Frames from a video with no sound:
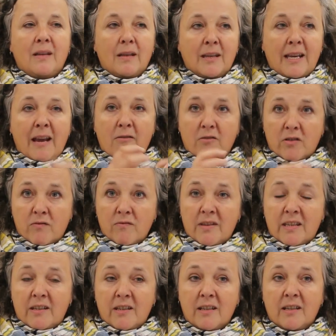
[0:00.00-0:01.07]

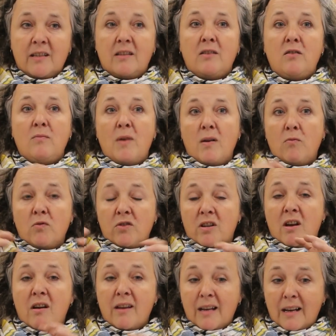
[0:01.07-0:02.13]
characteristics that you might want to
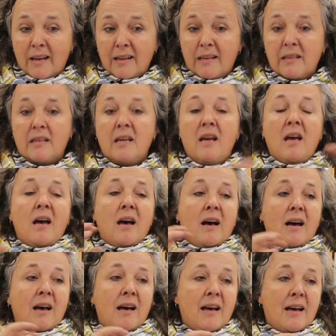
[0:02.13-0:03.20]
highlight
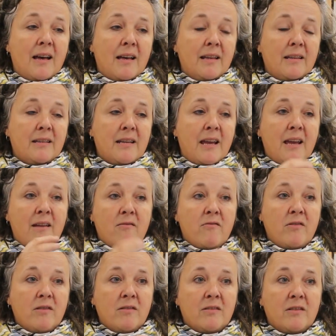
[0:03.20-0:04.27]
and
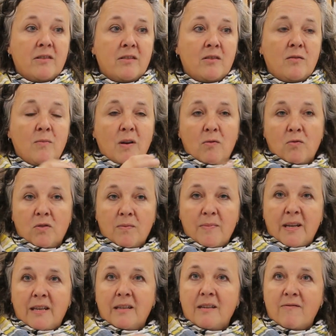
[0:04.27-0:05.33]
areas that you might want to
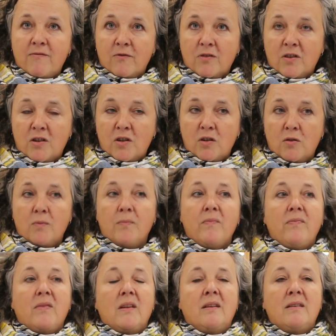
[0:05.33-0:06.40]
make a difference to.
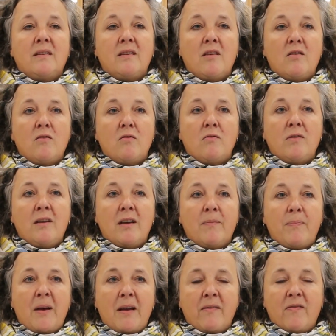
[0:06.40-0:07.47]
So
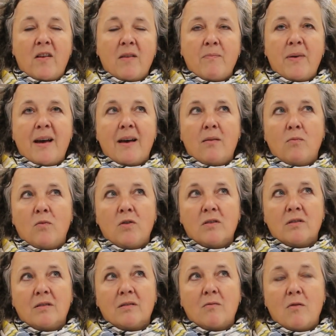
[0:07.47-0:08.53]
yeah, I find pattern
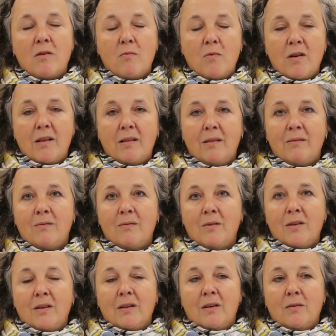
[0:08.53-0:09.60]
works quite well
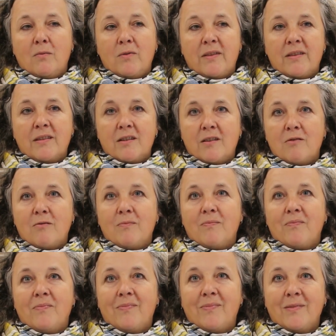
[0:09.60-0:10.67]
with stone
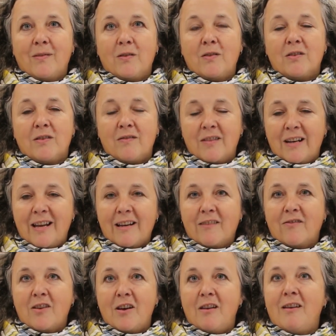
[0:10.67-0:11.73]
because of the lack
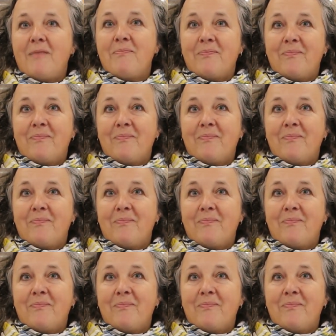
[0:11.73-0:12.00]
of colour.